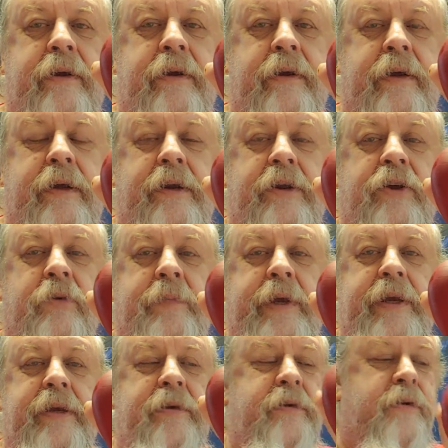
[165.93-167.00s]
and he'll
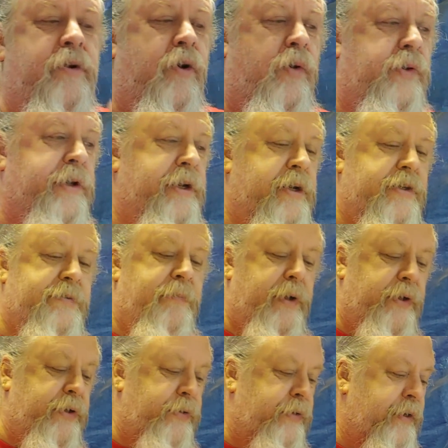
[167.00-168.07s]
be holding his
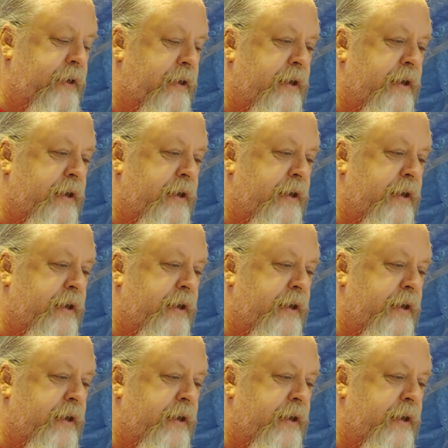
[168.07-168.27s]
balloon.